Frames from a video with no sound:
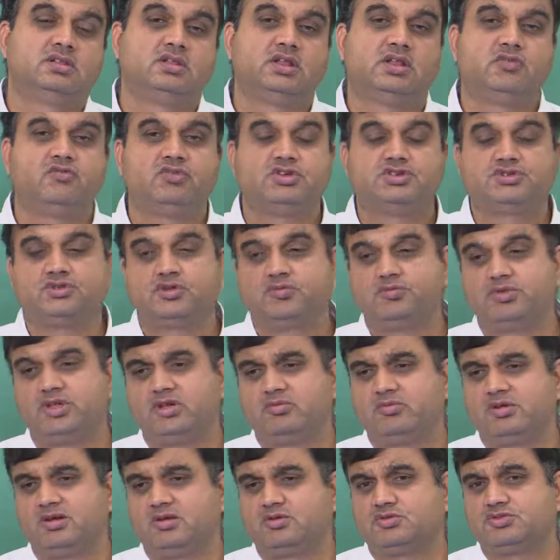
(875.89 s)
then we should
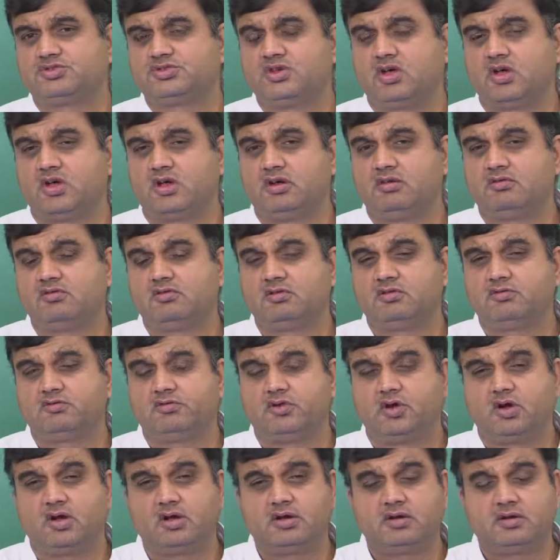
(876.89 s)
be able to solve
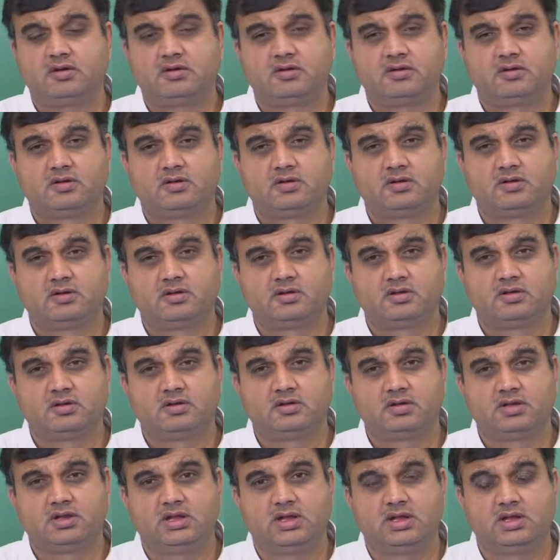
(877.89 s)
for
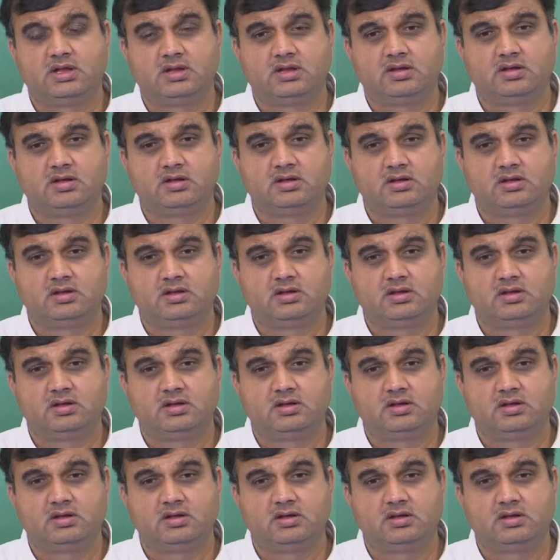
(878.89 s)
the